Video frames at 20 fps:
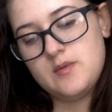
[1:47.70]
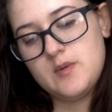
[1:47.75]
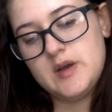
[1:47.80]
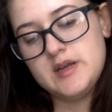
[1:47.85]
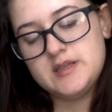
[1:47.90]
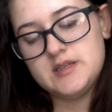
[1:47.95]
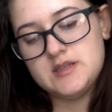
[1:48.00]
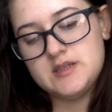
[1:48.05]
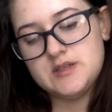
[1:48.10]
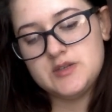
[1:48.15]

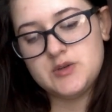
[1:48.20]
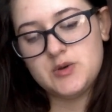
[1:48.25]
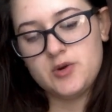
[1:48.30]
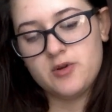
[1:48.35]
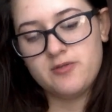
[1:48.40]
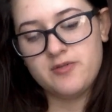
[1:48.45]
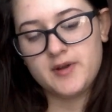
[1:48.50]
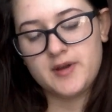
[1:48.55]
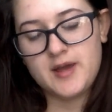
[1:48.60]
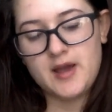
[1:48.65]
What's in store
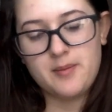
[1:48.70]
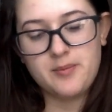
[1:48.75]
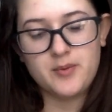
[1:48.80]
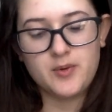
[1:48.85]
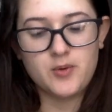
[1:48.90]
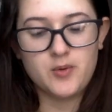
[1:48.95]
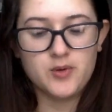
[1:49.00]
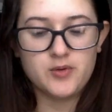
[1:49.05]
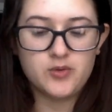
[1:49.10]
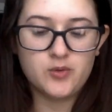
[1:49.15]
for
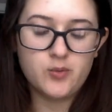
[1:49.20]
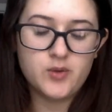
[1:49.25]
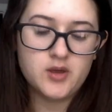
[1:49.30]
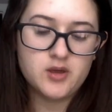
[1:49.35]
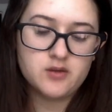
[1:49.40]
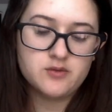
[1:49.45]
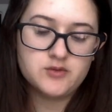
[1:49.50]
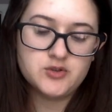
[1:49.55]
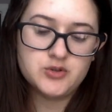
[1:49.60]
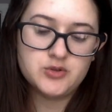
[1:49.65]
Capricorn the
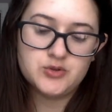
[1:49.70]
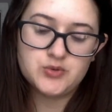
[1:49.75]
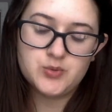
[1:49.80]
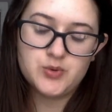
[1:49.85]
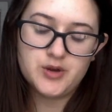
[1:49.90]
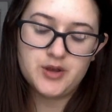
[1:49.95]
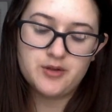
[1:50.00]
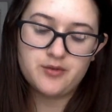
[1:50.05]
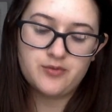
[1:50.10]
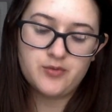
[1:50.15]
week of June
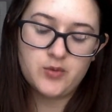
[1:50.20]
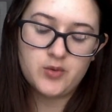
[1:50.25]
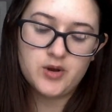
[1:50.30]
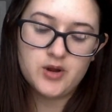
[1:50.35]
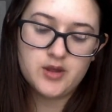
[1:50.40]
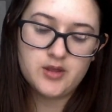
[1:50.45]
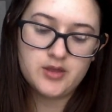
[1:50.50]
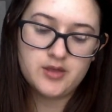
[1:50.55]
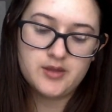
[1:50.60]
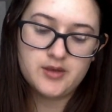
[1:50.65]

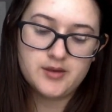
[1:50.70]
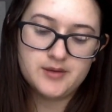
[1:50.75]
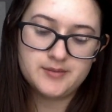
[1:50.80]
twenty-fourth?